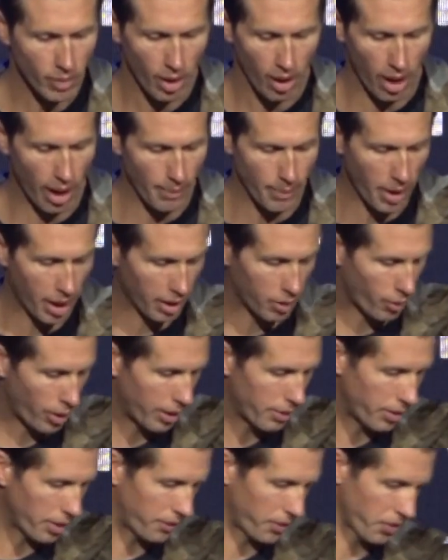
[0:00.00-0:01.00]
I'm not
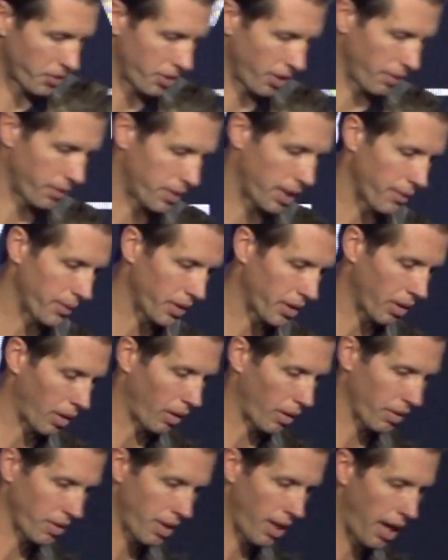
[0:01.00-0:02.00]
quite ready for self-driving
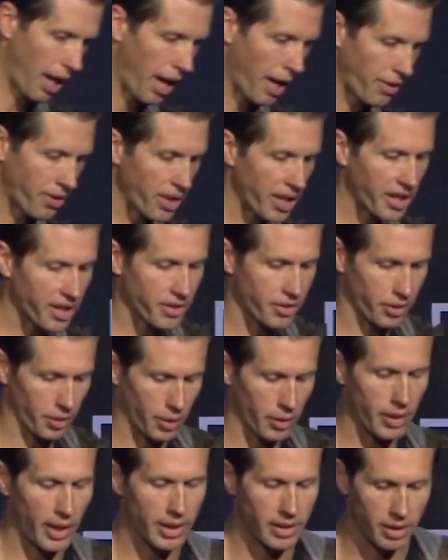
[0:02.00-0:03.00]
cars. I, think it's a
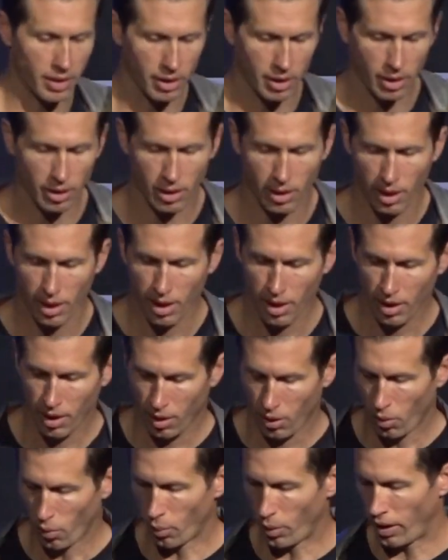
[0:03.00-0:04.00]
good idea
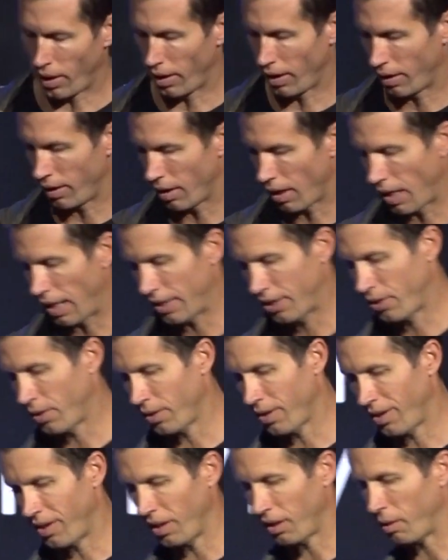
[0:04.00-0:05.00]
when I
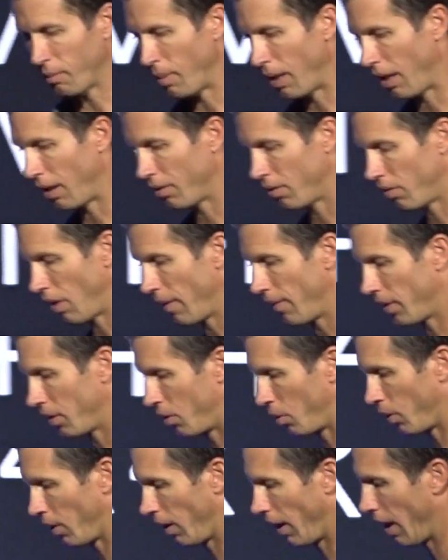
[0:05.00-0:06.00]
start to think about driving
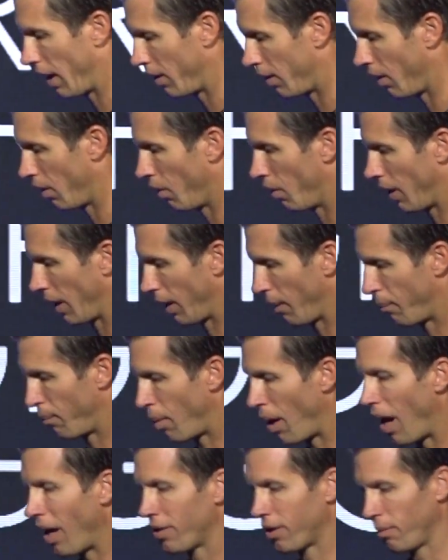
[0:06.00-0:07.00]
to Orlando and I could
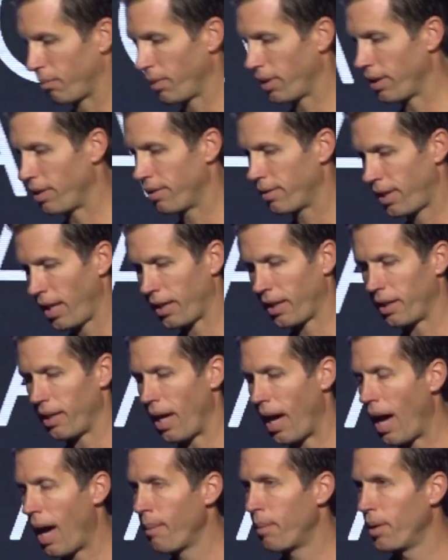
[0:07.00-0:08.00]
possibly take a
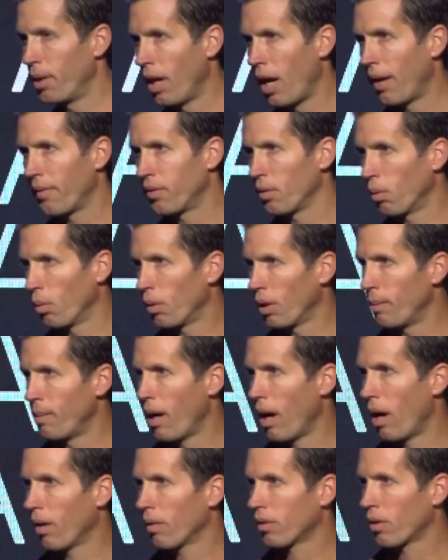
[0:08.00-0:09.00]
nap and not have to worry
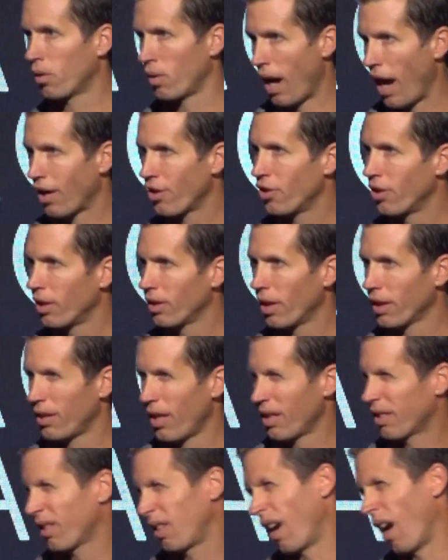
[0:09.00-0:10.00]
about crashing. Like,
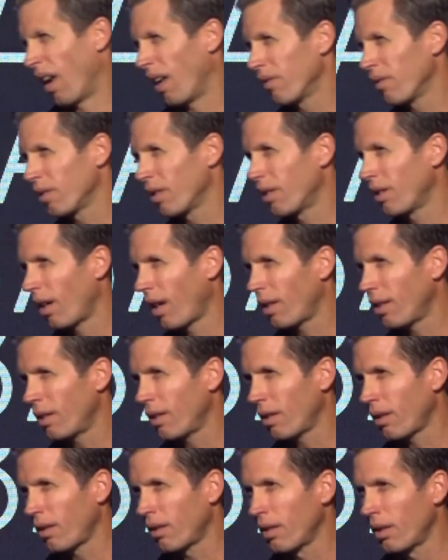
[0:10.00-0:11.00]
that's kind of a good
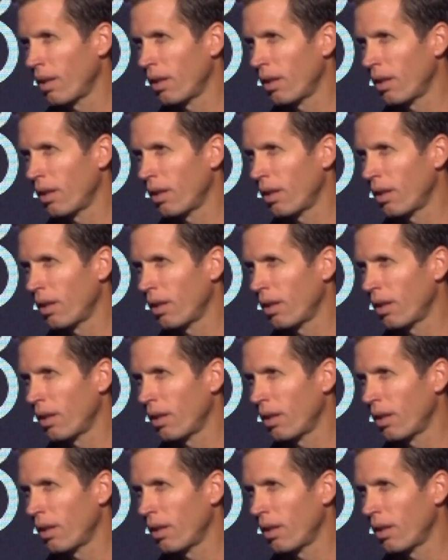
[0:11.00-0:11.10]
idea.